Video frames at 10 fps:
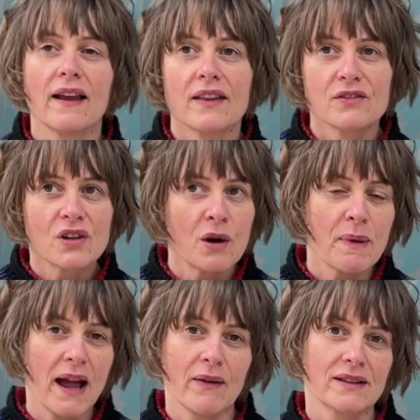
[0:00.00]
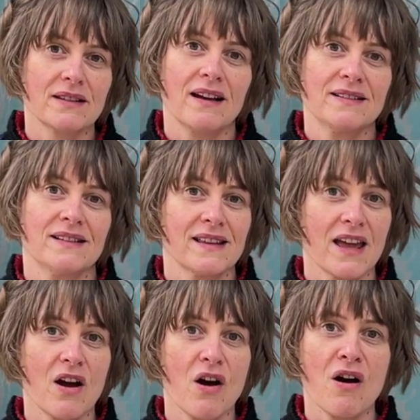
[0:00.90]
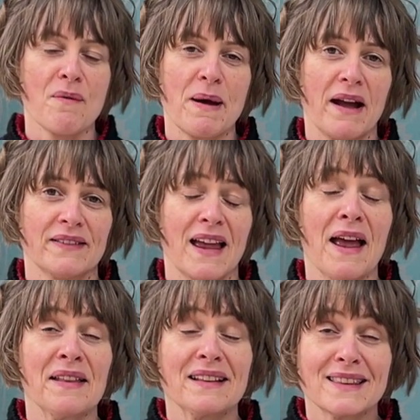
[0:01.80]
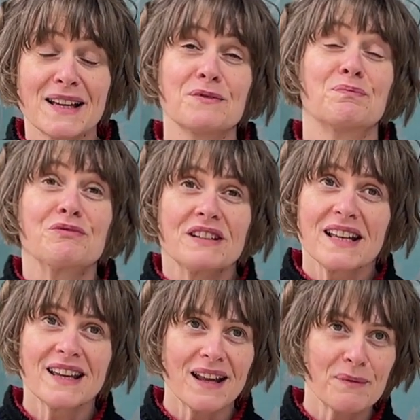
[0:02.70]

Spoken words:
and they've told me how excited they are about it. That's brilliant.